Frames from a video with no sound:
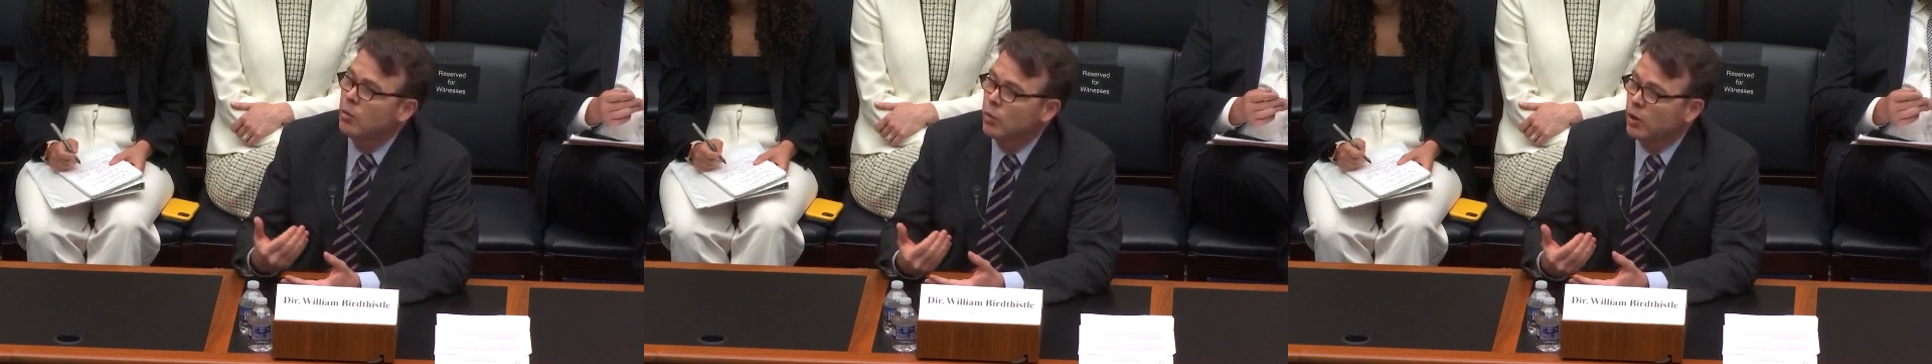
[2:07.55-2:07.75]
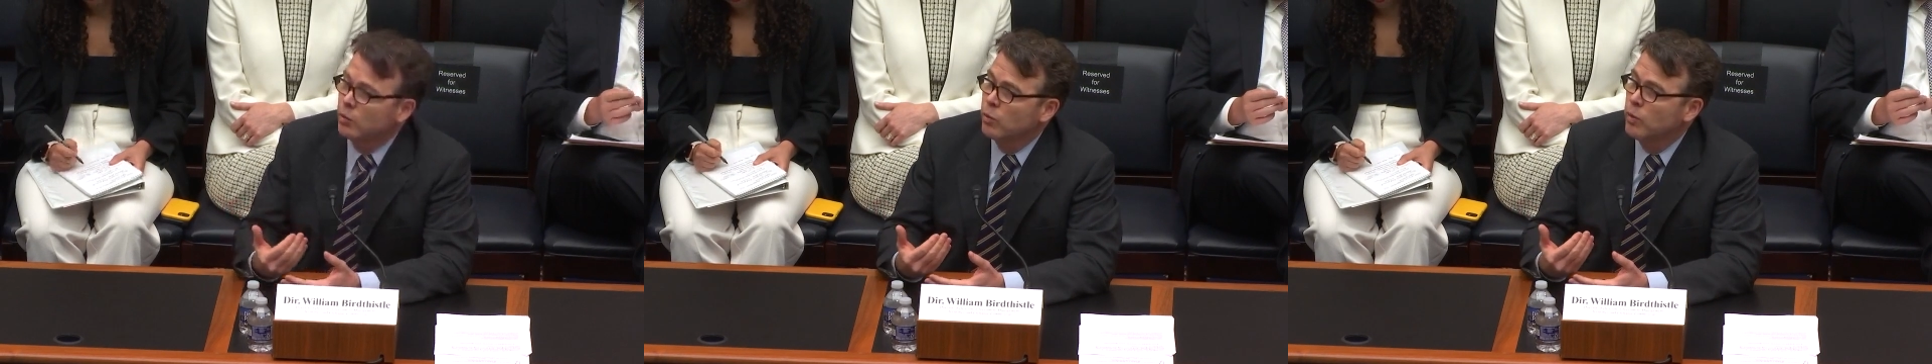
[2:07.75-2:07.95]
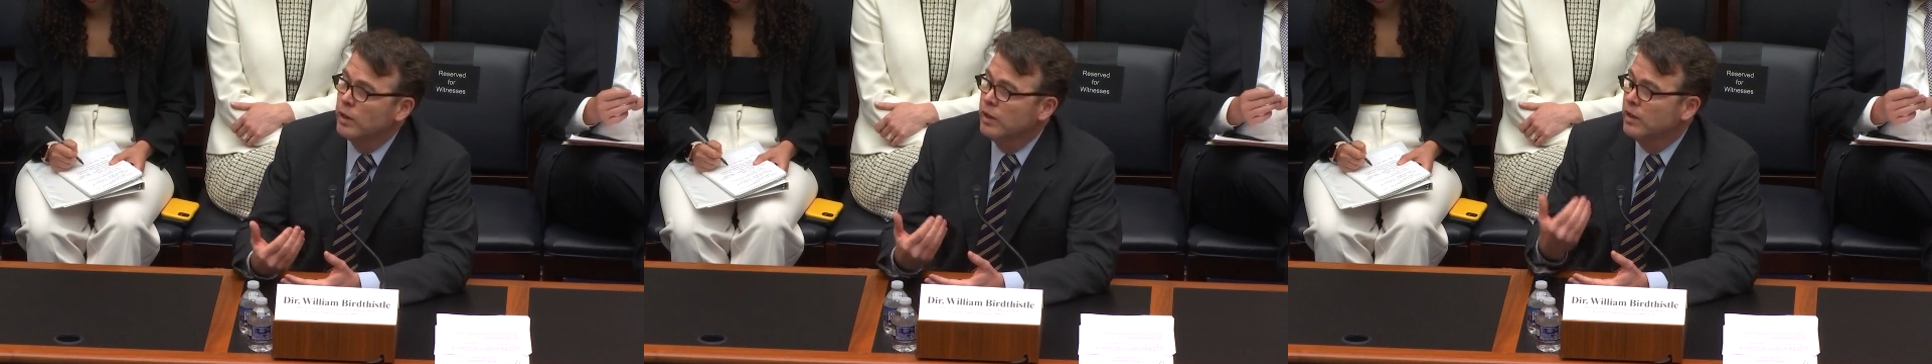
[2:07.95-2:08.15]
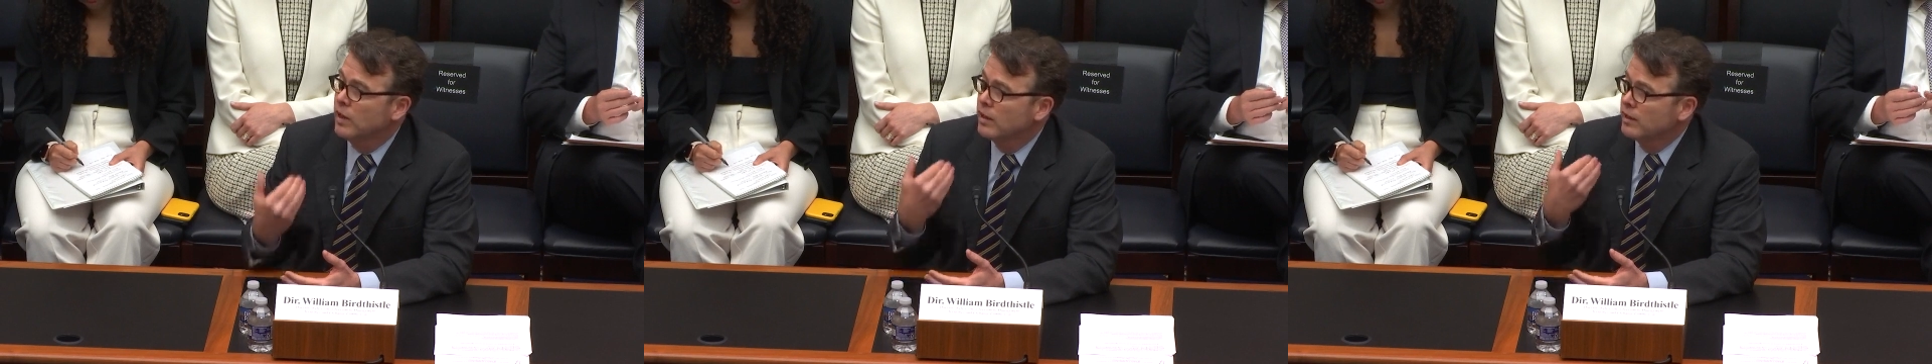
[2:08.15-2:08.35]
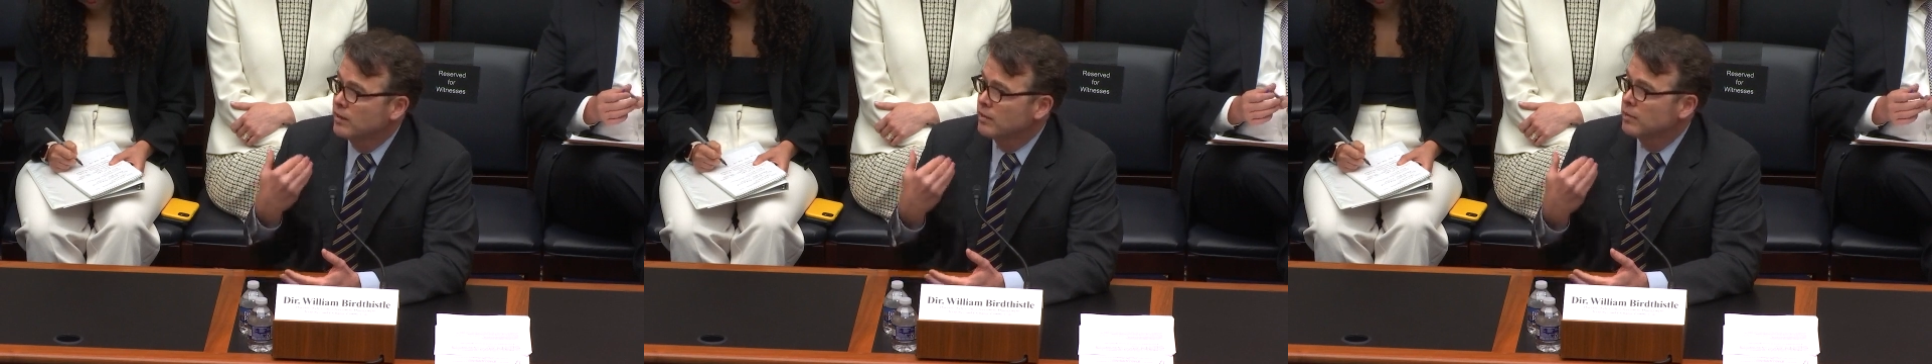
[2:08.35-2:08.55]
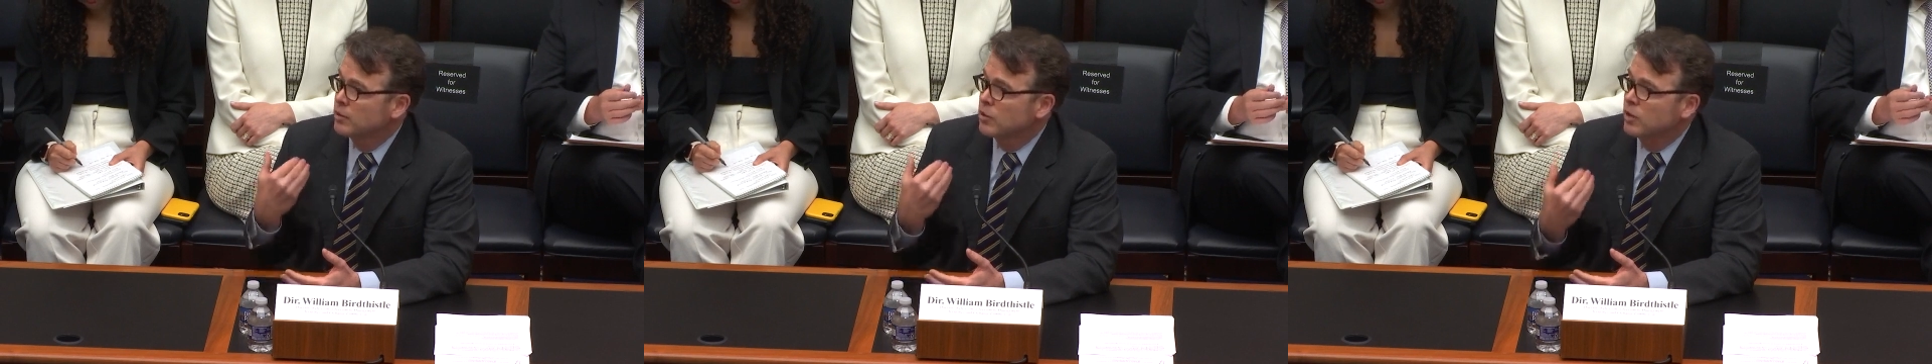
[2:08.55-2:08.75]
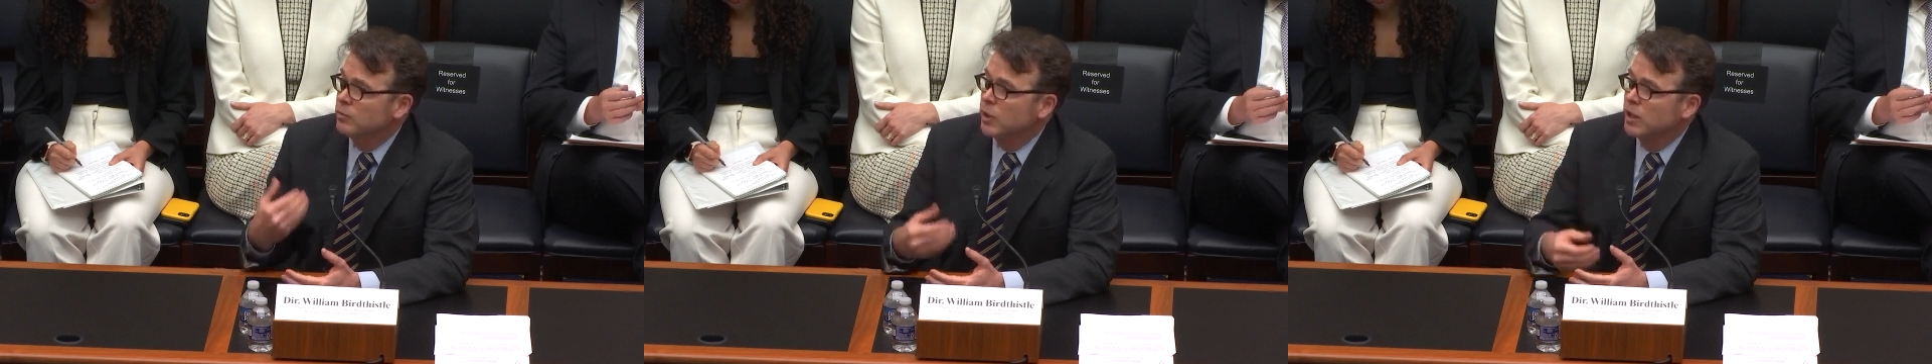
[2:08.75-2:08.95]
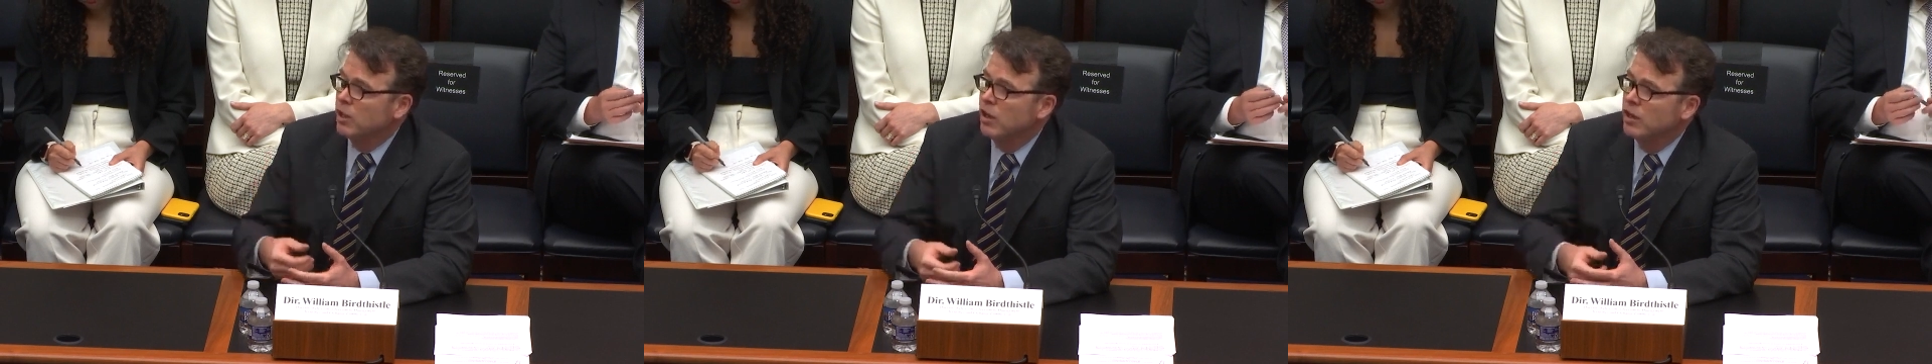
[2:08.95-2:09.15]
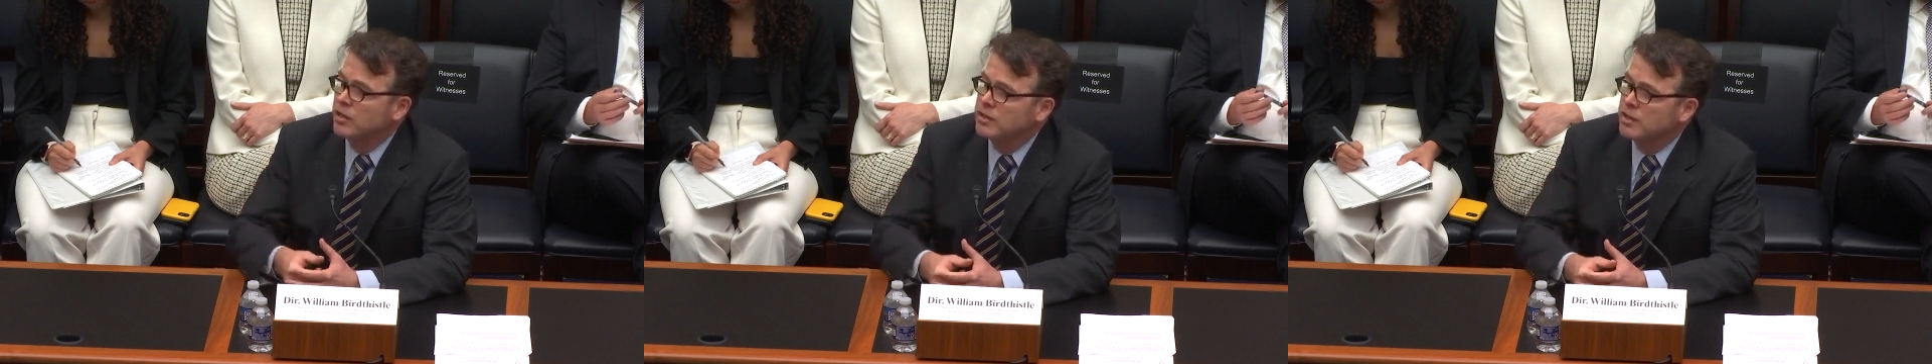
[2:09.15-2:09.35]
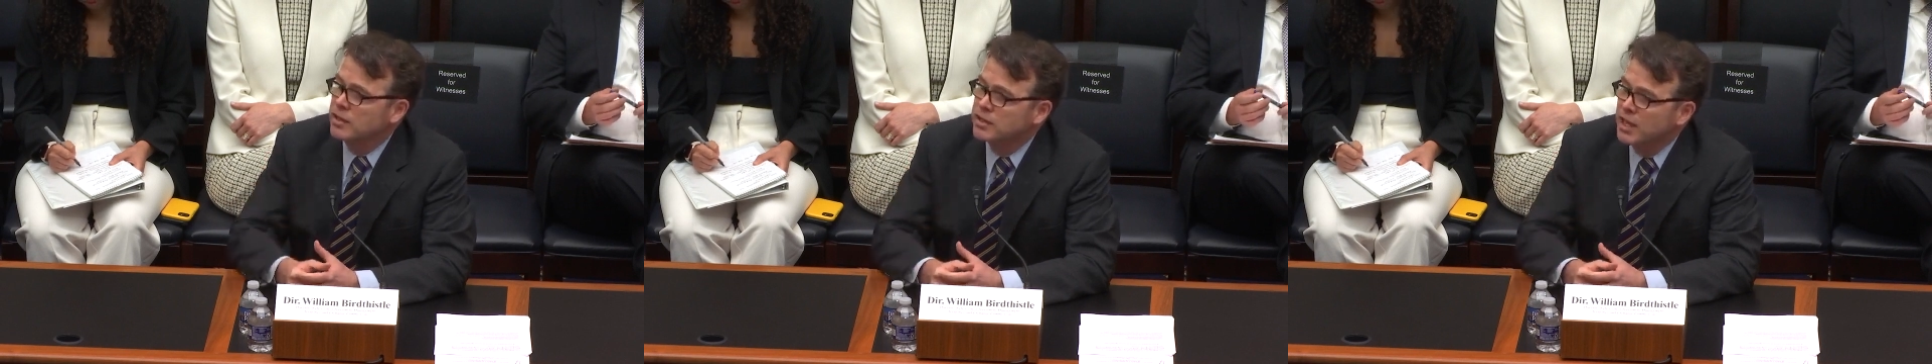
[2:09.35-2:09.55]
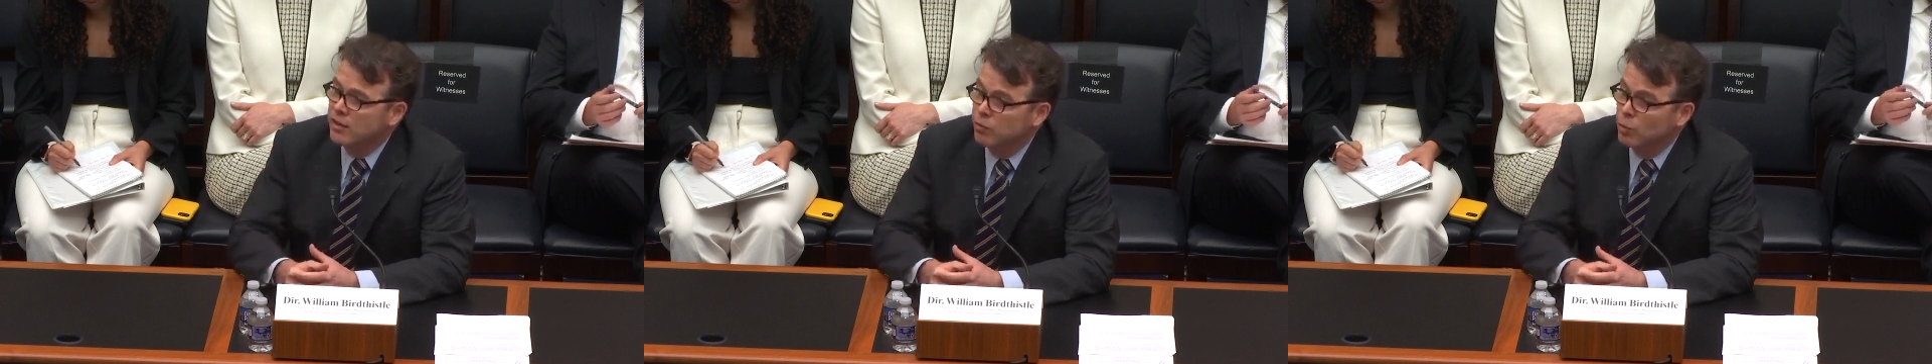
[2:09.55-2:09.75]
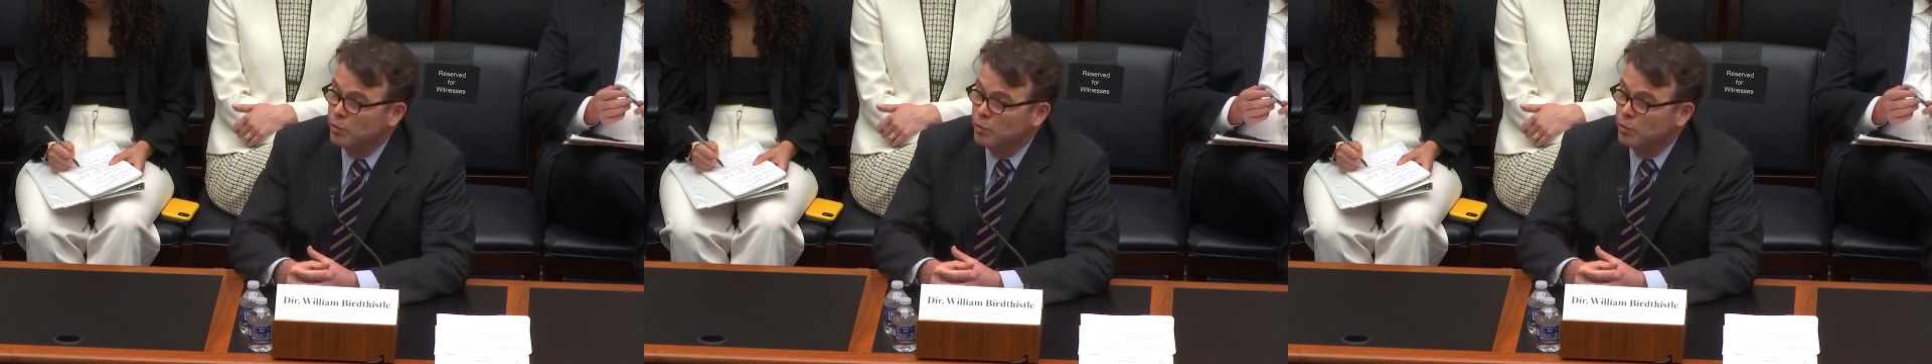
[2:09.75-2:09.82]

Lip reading: where we, and certainly my colleagues and the staff,